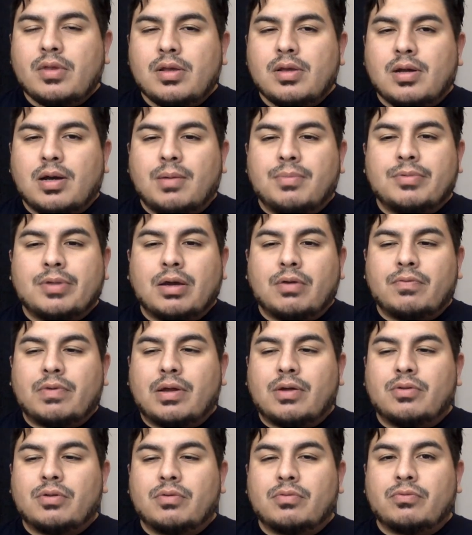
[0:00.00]
Comes out
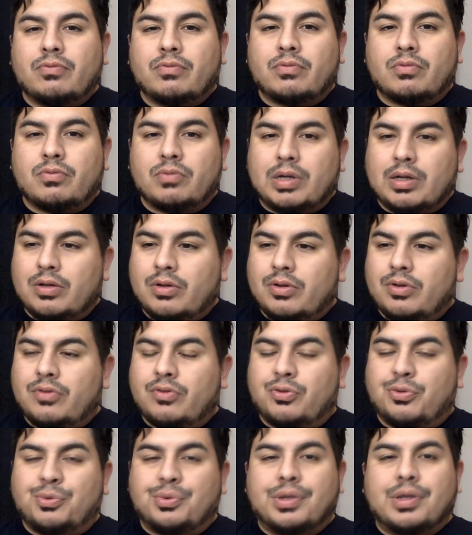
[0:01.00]
round
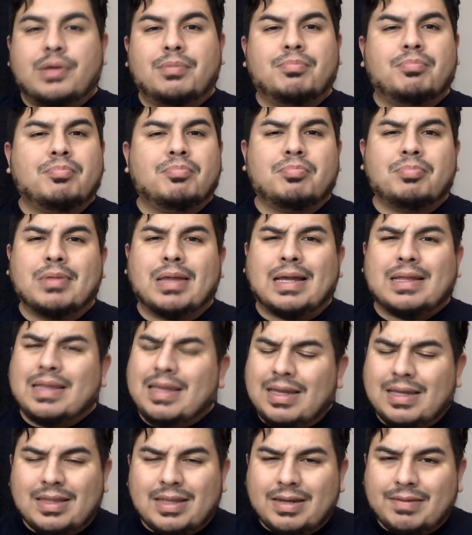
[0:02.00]
three. I
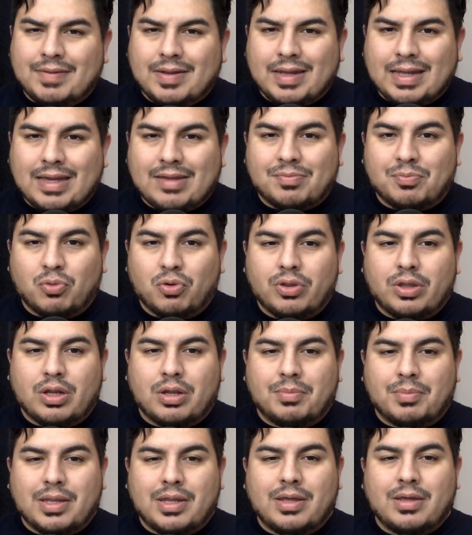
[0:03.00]
think it didn't even last more than
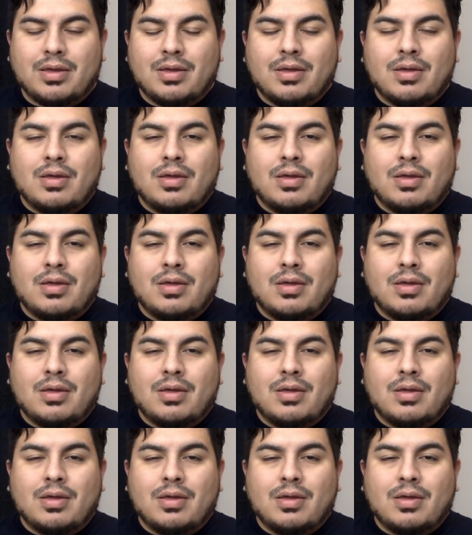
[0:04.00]
a minute.